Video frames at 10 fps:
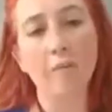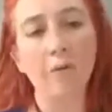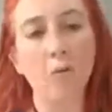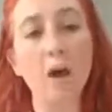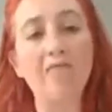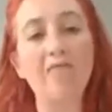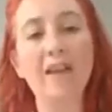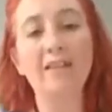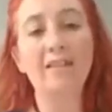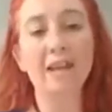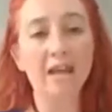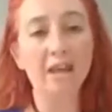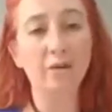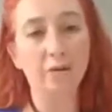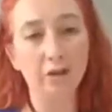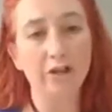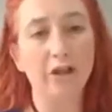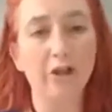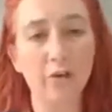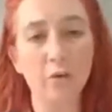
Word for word: for what they think you could do,